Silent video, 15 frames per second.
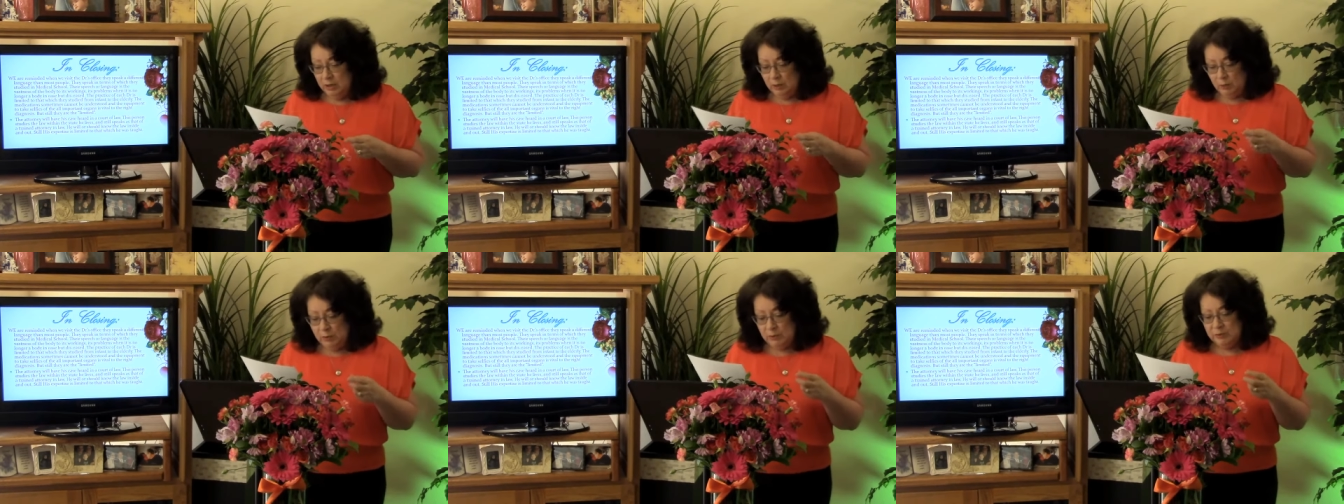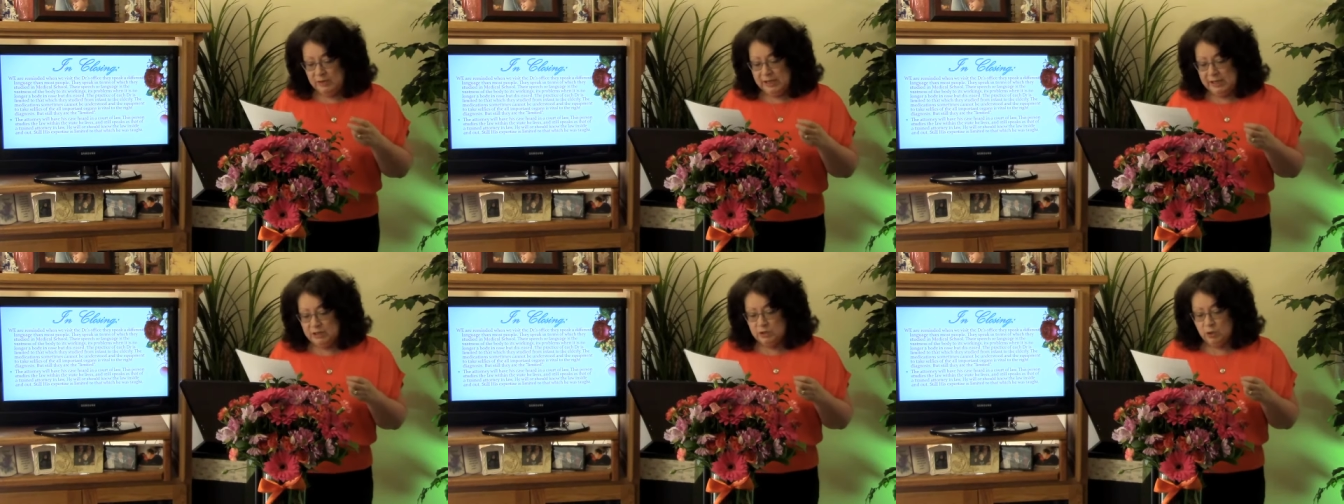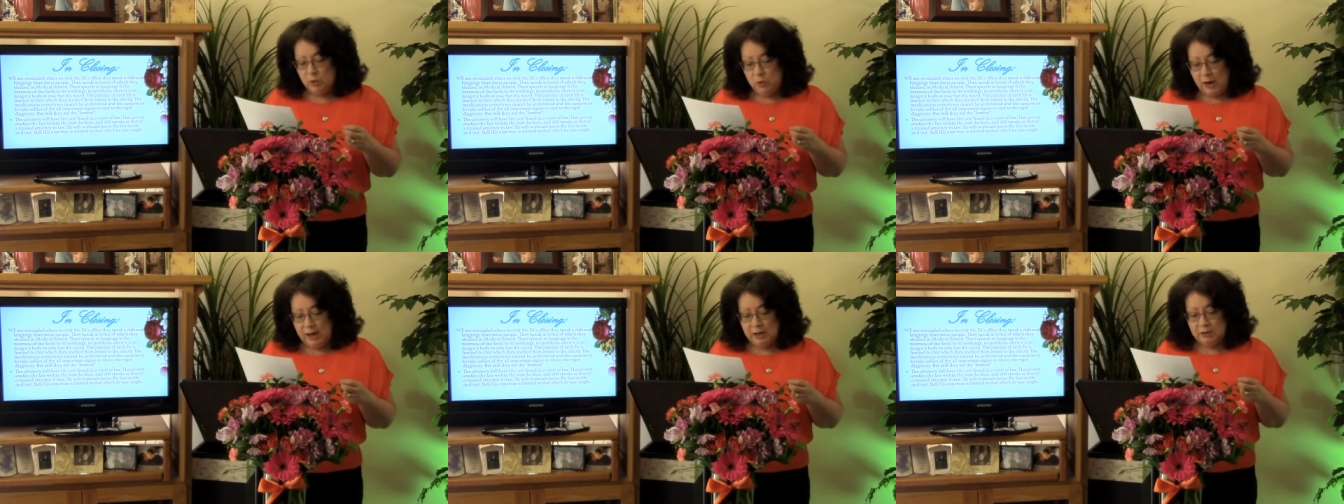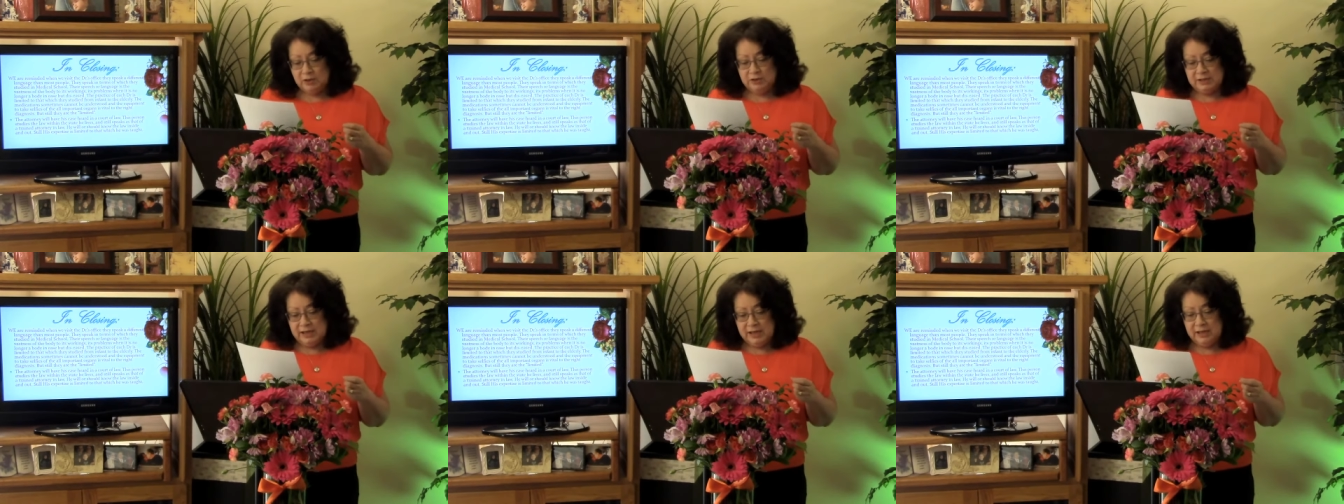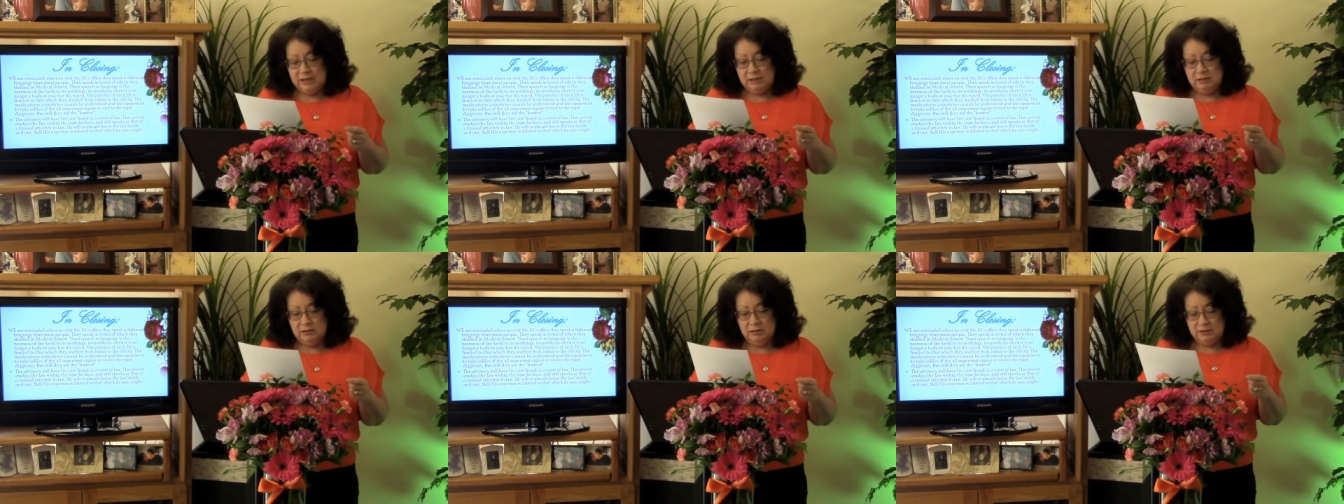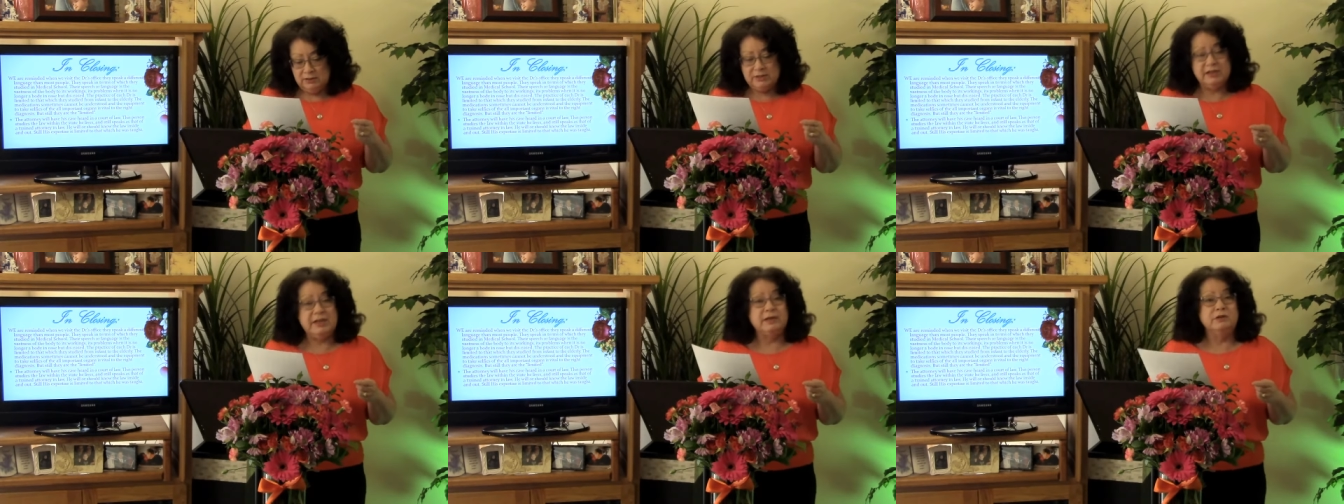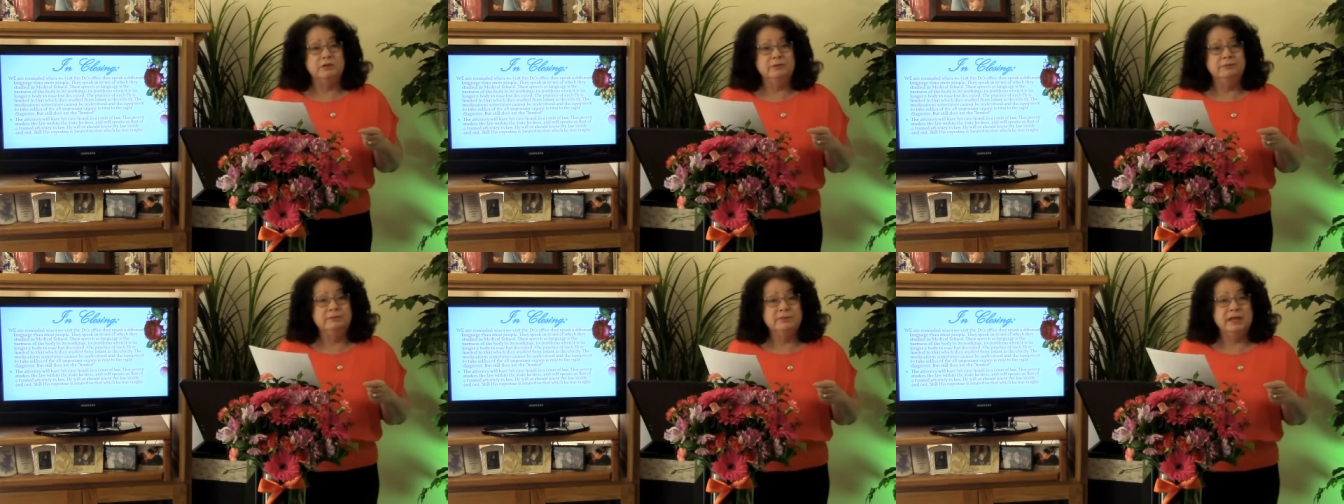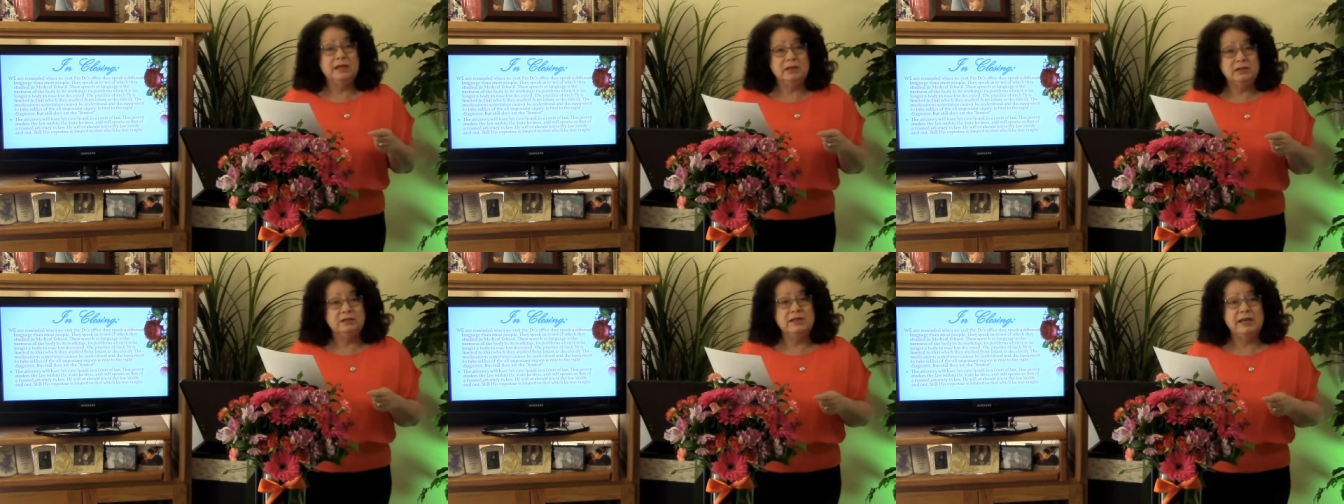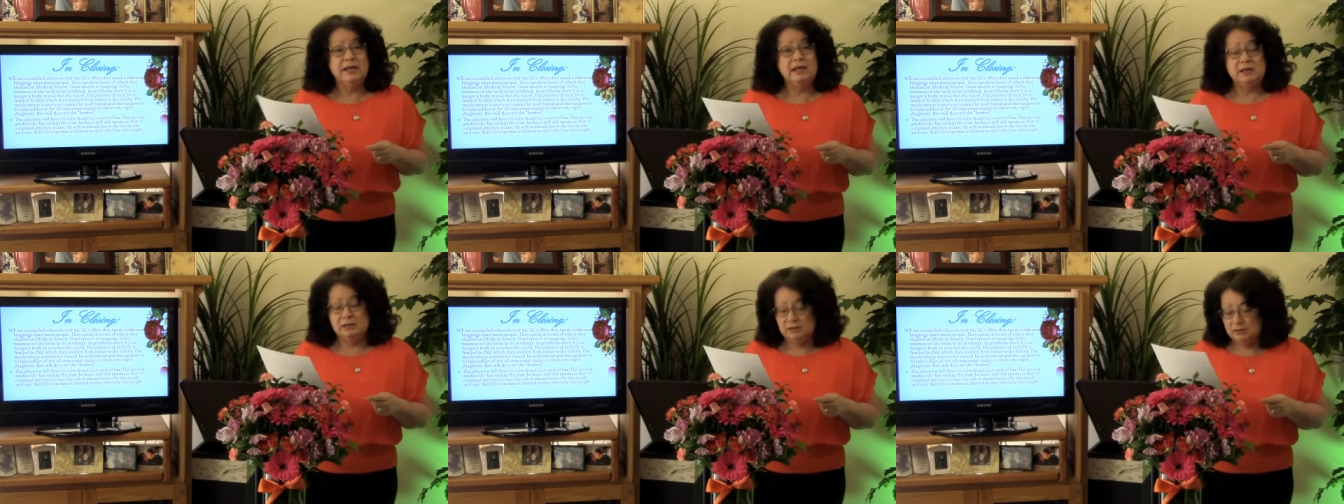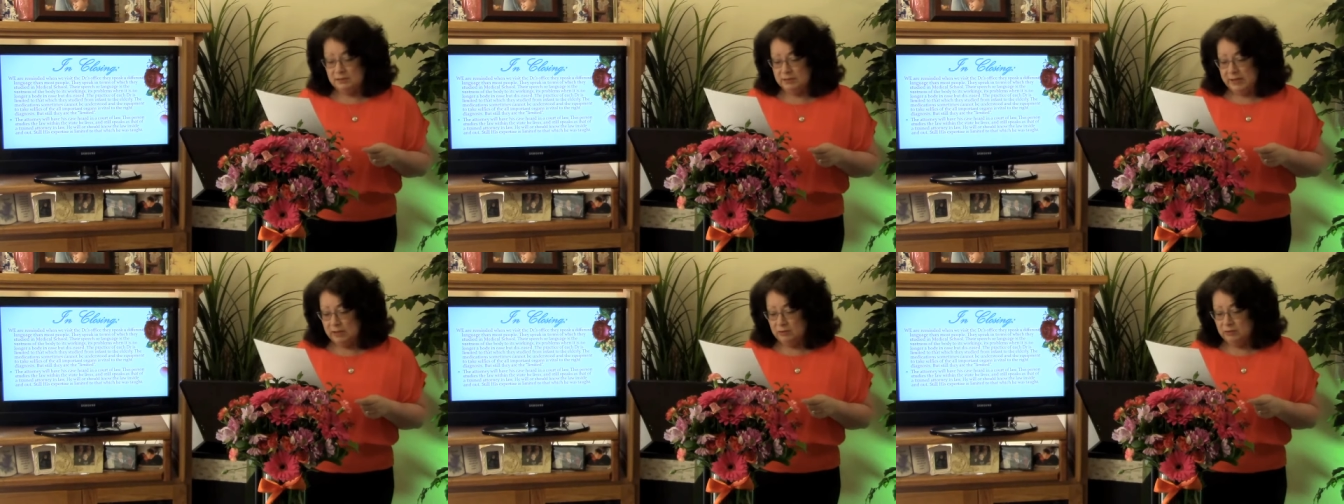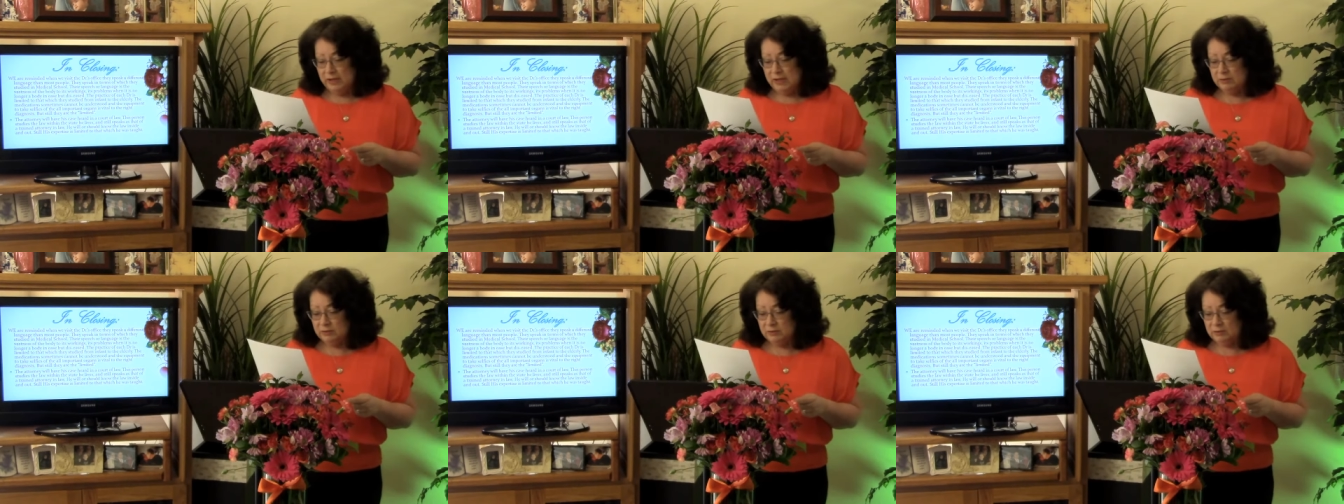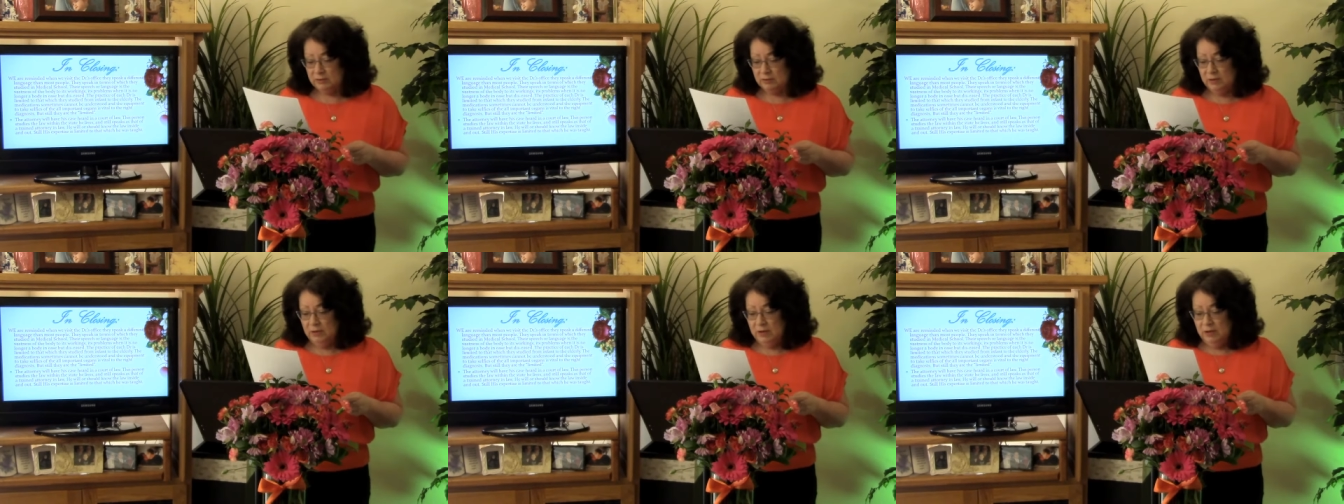we will each acquire and attain a skill and attain sound counsel.